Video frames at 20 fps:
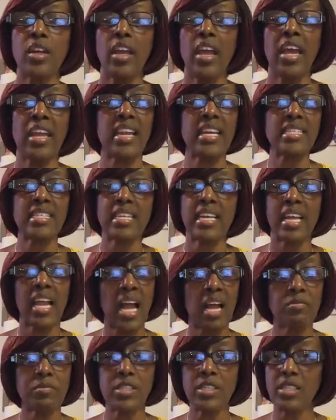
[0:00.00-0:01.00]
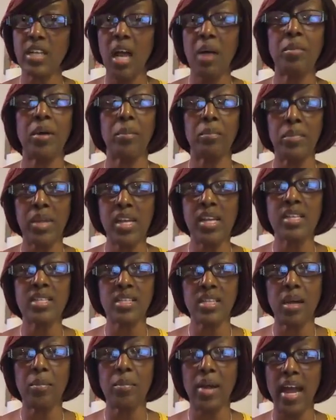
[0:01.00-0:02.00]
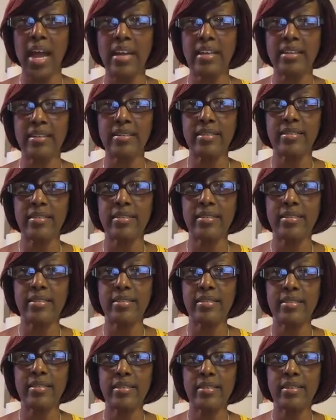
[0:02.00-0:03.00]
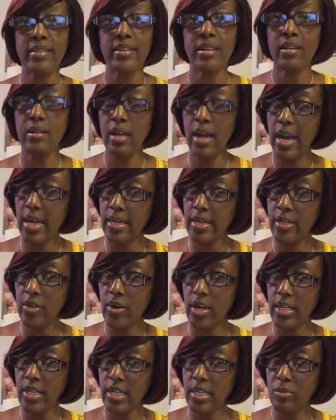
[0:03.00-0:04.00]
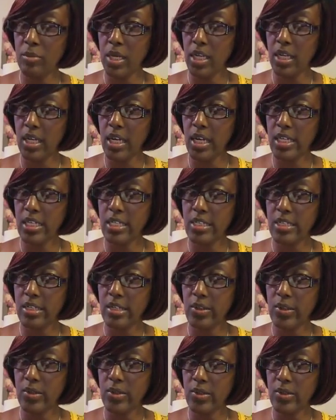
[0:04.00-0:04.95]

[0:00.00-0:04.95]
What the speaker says: And I said, I'm a mean somebody. I didn't know I needed medication, though.